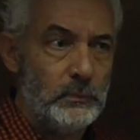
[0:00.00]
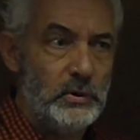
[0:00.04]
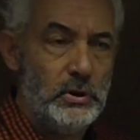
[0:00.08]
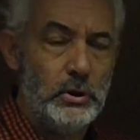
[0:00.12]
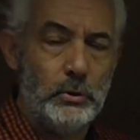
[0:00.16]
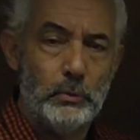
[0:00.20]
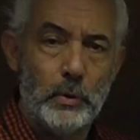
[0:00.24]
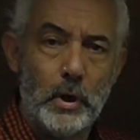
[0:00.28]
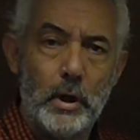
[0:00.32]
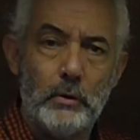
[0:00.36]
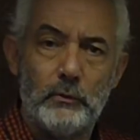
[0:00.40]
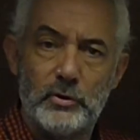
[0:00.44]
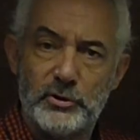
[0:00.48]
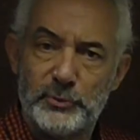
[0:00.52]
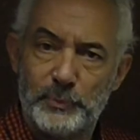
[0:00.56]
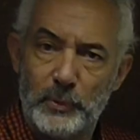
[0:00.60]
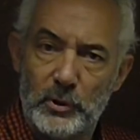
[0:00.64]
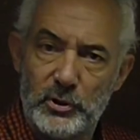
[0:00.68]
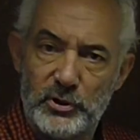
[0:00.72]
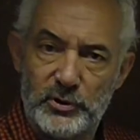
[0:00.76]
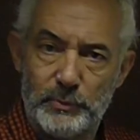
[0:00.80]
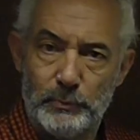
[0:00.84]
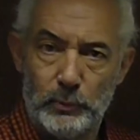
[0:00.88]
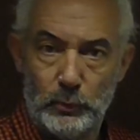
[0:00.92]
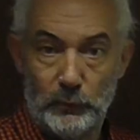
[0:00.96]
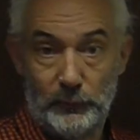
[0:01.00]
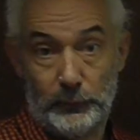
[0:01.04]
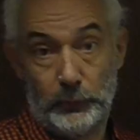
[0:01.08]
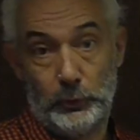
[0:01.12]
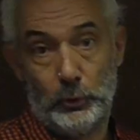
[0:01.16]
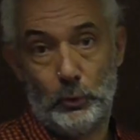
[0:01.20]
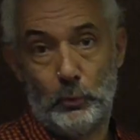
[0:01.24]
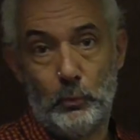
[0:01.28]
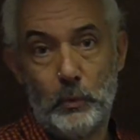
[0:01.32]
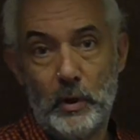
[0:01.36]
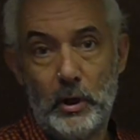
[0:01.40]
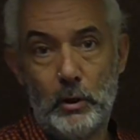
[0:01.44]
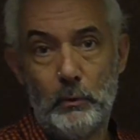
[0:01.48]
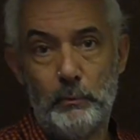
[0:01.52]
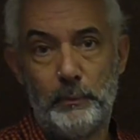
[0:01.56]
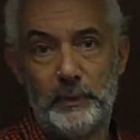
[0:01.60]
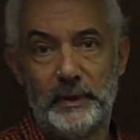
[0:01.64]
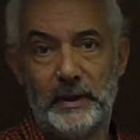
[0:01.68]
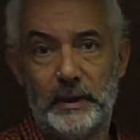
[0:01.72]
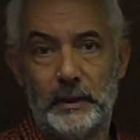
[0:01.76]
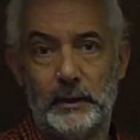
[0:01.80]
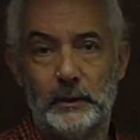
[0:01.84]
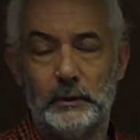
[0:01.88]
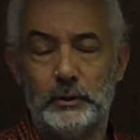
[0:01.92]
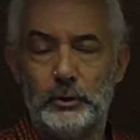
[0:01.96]
You are responsible for your
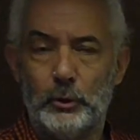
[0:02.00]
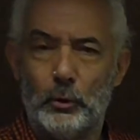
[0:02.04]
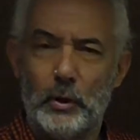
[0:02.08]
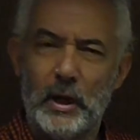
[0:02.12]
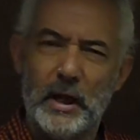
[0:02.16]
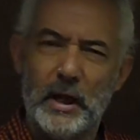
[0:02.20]
well-being, your